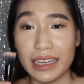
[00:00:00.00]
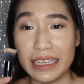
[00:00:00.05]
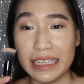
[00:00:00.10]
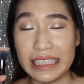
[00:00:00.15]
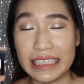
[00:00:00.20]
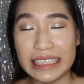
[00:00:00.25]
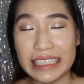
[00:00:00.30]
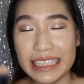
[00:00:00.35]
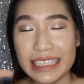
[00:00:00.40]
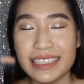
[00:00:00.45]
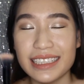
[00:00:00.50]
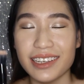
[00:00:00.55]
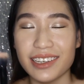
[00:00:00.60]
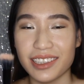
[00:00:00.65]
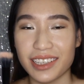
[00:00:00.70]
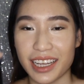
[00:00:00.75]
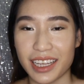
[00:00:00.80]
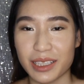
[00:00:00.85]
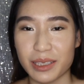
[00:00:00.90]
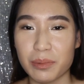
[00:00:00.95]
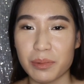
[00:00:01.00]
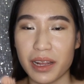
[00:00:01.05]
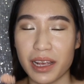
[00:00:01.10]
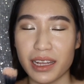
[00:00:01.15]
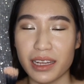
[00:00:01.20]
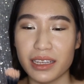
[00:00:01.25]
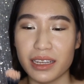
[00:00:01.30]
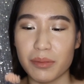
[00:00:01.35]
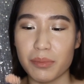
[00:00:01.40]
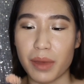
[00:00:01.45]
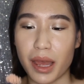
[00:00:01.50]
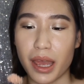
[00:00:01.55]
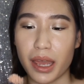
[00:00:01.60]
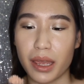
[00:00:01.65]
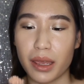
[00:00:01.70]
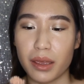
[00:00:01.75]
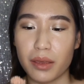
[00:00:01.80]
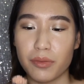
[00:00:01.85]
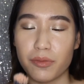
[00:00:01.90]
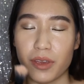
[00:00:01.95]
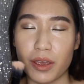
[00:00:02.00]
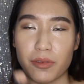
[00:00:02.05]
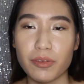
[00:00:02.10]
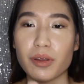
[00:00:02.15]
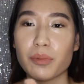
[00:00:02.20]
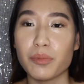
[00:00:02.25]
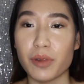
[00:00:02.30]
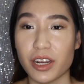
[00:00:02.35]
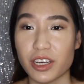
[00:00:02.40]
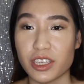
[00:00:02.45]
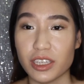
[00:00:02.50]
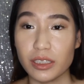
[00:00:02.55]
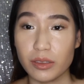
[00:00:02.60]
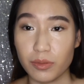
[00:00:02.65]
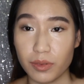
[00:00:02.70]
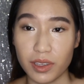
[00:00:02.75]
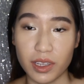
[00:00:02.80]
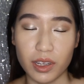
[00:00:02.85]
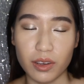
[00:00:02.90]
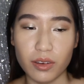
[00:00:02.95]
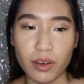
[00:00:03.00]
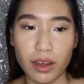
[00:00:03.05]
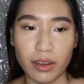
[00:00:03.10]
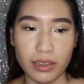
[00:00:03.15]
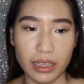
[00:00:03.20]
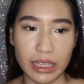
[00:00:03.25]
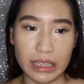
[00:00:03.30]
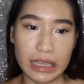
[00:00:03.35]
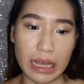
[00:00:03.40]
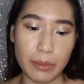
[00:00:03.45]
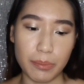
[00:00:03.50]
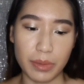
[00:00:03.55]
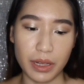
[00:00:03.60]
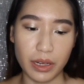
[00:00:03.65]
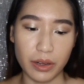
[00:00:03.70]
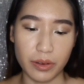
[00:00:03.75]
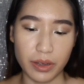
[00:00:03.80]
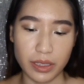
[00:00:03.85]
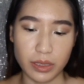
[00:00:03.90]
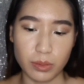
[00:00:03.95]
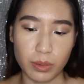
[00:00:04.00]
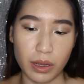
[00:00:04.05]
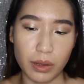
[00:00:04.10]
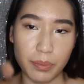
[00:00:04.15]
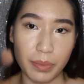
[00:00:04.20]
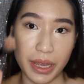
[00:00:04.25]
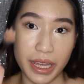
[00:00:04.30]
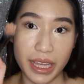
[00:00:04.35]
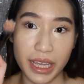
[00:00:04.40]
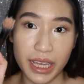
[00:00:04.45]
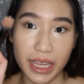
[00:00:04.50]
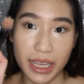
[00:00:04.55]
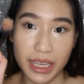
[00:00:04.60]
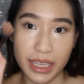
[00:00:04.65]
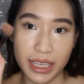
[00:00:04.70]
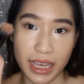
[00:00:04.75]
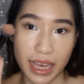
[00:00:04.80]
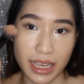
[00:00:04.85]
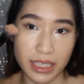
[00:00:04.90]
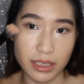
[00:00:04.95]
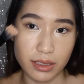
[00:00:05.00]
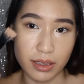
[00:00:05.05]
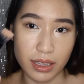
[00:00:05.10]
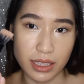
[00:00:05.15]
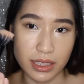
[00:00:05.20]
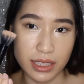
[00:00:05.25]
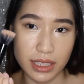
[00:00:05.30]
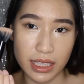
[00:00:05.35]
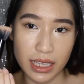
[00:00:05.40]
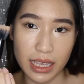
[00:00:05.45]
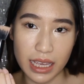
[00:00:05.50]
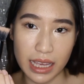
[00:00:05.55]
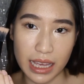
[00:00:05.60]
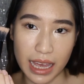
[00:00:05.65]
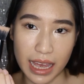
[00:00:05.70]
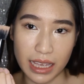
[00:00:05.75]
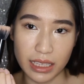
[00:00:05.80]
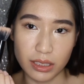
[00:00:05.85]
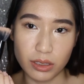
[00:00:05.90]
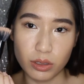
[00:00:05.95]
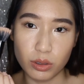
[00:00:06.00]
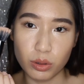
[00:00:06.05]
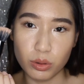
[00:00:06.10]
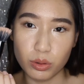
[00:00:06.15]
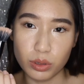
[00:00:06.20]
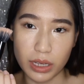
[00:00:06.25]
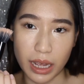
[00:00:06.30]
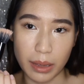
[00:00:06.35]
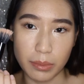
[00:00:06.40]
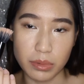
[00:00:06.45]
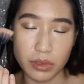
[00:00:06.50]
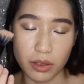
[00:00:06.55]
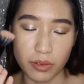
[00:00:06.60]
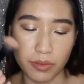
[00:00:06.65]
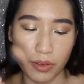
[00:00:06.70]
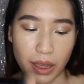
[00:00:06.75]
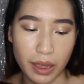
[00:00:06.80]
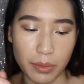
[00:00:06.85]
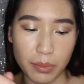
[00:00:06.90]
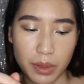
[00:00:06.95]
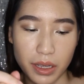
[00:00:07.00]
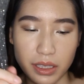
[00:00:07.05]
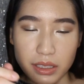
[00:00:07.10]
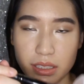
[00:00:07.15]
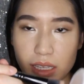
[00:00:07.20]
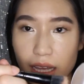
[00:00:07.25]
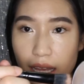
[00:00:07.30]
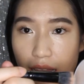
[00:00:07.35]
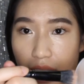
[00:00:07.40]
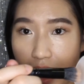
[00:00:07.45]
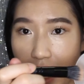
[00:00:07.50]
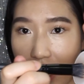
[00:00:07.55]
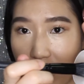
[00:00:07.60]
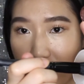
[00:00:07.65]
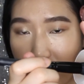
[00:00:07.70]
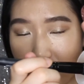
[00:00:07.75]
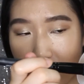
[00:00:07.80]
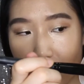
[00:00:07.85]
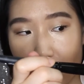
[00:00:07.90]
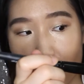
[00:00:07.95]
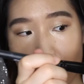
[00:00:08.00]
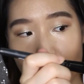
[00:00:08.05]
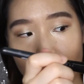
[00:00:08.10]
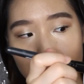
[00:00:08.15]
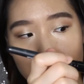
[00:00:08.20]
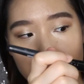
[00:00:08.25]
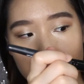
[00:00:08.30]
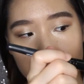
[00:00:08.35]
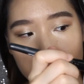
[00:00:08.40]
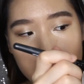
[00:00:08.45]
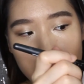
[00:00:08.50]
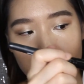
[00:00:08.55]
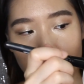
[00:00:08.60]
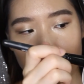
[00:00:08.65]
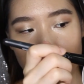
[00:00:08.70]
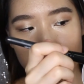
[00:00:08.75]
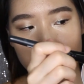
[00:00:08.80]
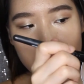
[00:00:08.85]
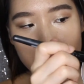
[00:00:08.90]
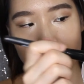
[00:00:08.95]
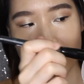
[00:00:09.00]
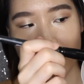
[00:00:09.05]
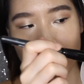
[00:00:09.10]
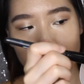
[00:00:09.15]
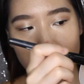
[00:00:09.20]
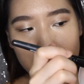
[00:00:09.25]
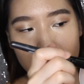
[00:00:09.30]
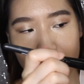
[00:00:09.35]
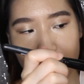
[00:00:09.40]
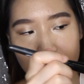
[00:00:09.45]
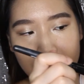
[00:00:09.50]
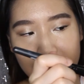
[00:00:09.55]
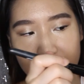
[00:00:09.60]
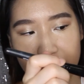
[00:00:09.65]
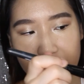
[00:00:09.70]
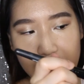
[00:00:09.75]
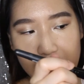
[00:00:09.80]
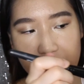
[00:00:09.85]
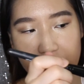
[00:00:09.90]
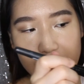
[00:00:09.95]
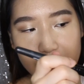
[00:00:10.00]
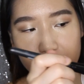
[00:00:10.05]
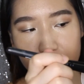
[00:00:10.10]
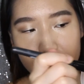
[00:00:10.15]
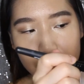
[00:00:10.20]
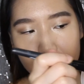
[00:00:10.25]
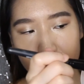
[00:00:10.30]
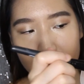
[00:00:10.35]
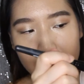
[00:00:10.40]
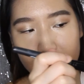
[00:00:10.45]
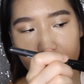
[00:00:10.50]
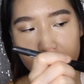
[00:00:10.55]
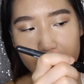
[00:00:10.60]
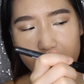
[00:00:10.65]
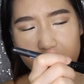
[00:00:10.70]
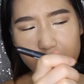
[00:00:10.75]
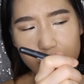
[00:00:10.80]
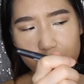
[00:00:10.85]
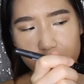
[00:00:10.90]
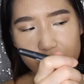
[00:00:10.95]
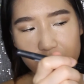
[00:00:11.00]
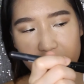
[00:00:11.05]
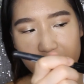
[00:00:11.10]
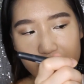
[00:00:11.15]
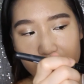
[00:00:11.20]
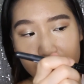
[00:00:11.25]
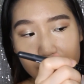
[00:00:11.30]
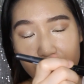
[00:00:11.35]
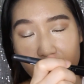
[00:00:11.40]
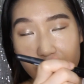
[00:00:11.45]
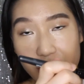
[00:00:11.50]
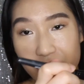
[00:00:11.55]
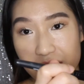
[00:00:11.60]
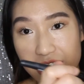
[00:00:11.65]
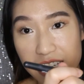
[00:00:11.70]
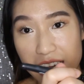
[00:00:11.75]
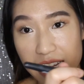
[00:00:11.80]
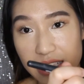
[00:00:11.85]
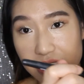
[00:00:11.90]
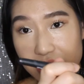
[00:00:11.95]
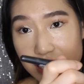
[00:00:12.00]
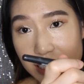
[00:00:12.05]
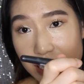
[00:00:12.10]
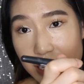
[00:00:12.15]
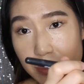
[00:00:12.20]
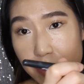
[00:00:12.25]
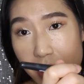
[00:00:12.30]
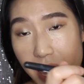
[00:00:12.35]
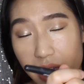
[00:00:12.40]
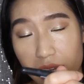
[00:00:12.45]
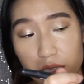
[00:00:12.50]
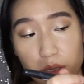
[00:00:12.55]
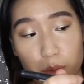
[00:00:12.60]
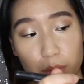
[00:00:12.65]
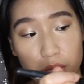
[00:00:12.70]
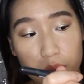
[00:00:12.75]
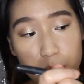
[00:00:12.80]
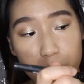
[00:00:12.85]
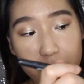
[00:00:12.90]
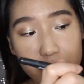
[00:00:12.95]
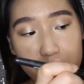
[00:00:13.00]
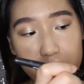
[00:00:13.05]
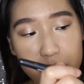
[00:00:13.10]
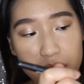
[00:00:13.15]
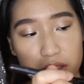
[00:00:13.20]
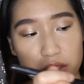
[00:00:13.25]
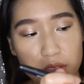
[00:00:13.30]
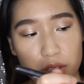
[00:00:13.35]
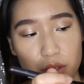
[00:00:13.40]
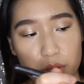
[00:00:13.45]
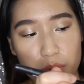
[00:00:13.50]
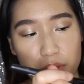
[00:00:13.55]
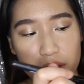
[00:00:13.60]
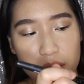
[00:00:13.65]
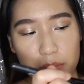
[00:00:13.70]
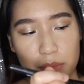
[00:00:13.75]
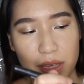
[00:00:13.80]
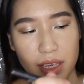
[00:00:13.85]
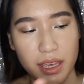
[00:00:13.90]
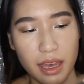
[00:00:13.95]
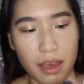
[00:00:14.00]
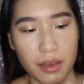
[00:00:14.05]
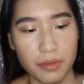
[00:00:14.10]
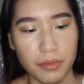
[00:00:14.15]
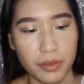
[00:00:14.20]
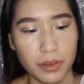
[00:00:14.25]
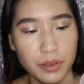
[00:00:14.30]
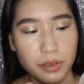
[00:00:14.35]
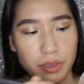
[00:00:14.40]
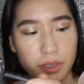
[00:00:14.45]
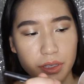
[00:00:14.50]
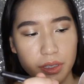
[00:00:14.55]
in detail explained in my favorite brushes video. I'll link that below as well. But yeah, as you can see, it has two types of fibers. I just go into the cushion lightly. This cushion is very densely packed with pigment, so you want to be careful